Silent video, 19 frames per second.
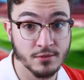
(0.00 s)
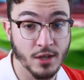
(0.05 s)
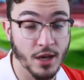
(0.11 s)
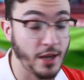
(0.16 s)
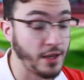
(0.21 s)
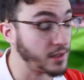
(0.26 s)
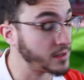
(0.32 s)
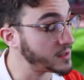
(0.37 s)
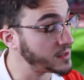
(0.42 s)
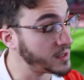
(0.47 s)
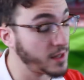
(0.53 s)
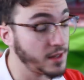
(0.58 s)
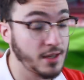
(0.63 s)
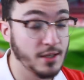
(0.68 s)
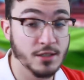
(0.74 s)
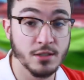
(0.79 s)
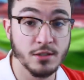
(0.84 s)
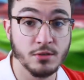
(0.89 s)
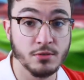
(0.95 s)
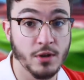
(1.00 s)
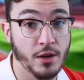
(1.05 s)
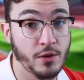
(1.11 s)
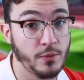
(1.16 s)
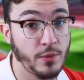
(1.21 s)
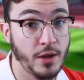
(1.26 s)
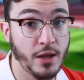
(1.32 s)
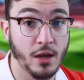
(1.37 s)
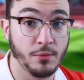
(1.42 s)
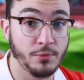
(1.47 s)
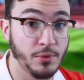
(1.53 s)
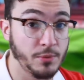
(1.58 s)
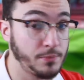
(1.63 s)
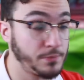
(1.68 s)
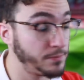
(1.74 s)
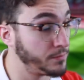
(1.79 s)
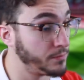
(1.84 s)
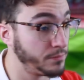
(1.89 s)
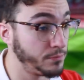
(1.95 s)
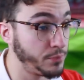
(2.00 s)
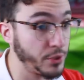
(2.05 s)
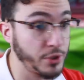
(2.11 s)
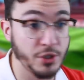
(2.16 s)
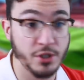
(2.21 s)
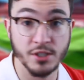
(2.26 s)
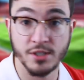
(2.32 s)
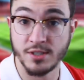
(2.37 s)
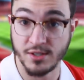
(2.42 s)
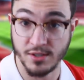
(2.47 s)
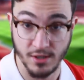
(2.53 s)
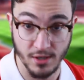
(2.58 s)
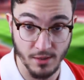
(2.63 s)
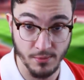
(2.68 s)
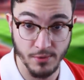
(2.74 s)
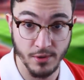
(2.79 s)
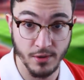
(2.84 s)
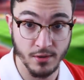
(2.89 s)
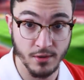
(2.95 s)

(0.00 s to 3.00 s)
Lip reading: I can send that to you right away, help you put you to sleep.